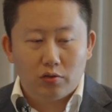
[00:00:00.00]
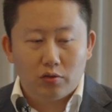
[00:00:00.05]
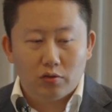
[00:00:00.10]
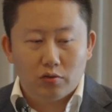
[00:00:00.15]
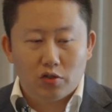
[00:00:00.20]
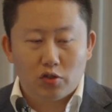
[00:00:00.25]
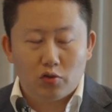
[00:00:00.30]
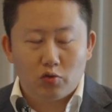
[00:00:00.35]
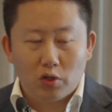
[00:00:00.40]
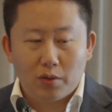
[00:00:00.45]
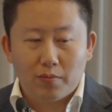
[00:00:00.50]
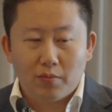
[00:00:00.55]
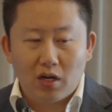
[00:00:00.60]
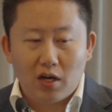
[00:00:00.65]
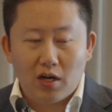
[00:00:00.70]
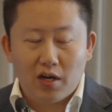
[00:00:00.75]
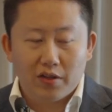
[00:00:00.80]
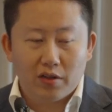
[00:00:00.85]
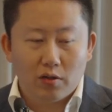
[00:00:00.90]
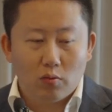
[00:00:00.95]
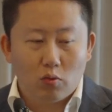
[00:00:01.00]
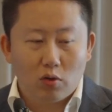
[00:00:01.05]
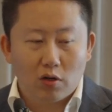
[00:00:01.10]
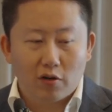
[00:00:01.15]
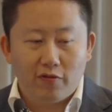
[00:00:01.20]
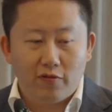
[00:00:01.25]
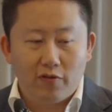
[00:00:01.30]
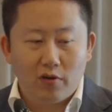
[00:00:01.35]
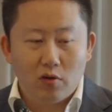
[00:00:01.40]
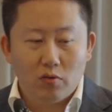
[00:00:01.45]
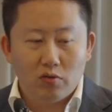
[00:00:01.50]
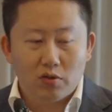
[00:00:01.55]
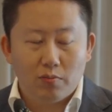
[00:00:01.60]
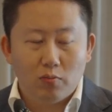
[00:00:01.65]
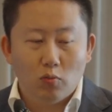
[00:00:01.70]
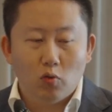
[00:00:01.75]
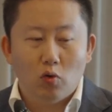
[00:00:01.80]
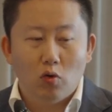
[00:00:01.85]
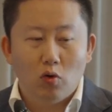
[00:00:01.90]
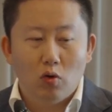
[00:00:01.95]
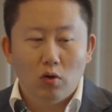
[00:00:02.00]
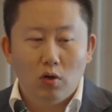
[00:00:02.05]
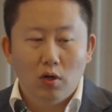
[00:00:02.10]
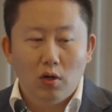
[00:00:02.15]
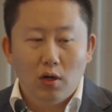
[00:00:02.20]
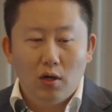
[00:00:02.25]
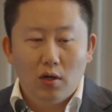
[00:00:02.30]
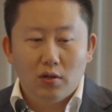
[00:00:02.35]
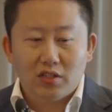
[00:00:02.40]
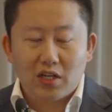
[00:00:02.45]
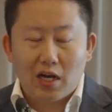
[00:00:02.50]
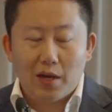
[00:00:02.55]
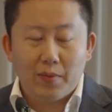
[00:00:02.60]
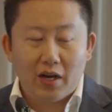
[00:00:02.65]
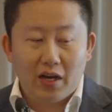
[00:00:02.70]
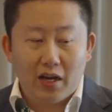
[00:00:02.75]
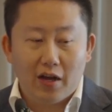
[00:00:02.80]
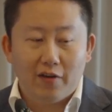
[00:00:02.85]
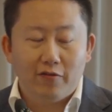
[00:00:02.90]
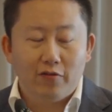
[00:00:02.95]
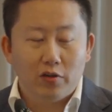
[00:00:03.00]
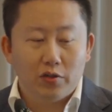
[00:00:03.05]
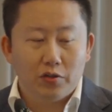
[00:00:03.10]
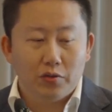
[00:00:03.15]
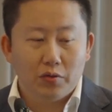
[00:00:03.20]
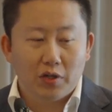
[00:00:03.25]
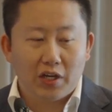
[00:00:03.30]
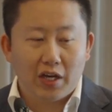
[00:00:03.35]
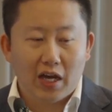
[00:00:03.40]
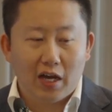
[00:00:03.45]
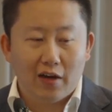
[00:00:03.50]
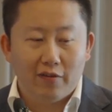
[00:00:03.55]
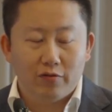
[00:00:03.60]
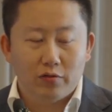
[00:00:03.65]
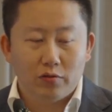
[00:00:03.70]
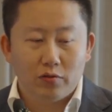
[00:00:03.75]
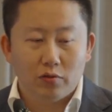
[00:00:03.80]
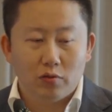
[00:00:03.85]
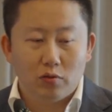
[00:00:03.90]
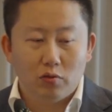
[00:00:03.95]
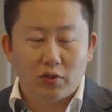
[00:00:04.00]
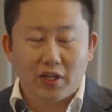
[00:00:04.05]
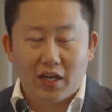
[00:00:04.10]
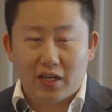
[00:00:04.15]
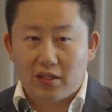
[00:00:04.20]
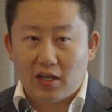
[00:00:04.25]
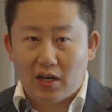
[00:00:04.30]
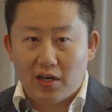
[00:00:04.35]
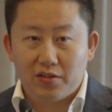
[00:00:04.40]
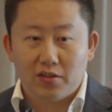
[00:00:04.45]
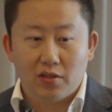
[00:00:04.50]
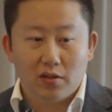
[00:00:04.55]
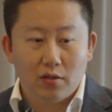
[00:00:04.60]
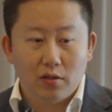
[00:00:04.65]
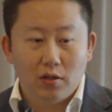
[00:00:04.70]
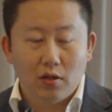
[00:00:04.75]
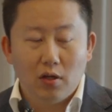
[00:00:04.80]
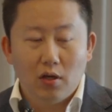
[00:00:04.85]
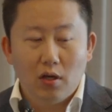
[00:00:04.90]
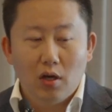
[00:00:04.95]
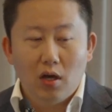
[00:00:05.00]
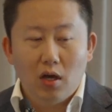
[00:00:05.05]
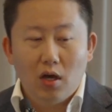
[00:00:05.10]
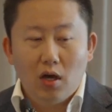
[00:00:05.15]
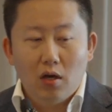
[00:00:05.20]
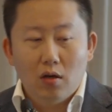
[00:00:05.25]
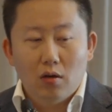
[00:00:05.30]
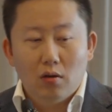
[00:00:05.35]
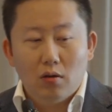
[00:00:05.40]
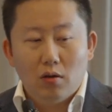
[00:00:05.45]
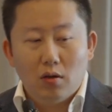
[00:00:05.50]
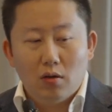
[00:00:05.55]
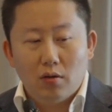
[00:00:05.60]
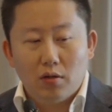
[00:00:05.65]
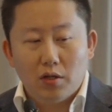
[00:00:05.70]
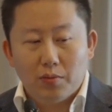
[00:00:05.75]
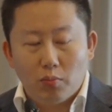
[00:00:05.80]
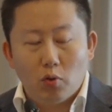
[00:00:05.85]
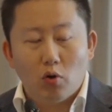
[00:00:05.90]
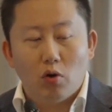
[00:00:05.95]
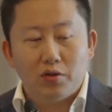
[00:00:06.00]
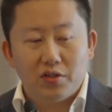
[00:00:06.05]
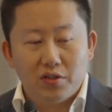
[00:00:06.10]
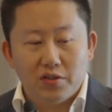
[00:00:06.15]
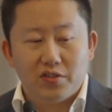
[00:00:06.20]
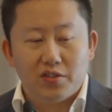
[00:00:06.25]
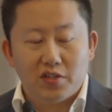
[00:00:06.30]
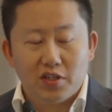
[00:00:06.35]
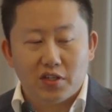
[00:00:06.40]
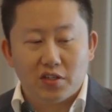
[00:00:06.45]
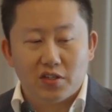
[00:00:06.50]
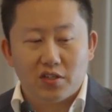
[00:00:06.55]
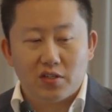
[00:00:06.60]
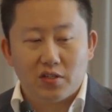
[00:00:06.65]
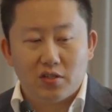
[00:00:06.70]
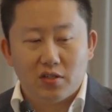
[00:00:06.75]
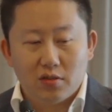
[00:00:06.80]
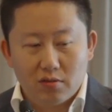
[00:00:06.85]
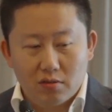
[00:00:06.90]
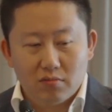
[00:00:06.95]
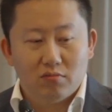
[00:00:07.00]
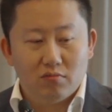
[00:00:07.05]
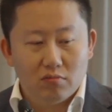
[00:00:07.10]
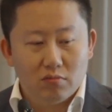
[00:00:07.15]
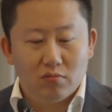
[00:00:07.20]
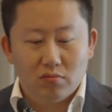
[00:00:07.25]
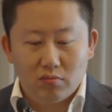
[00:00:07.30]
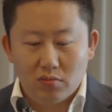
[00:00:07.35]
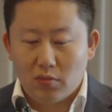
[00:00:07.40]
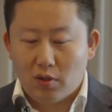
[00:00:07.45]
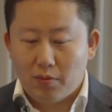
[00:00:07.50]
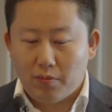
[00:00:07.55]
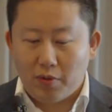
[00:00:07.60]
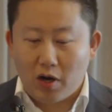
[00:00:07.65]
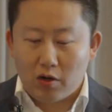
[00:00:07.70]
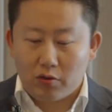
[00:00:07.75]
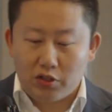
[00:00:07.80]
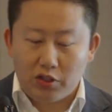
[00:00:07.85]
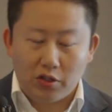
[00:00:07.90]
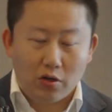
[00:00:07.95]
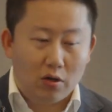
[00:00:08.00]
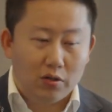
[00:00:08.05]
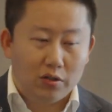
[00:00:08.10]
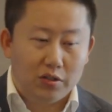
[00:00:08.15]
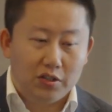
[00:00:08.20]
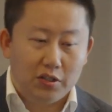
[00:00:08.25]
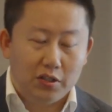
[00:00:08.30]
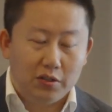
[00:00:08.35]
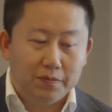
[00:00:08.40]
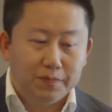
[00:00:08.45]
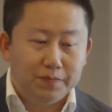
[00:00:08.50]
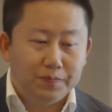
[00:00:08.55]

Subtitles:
streamline the workflow, the more time and effort you have to look at other important things about geology.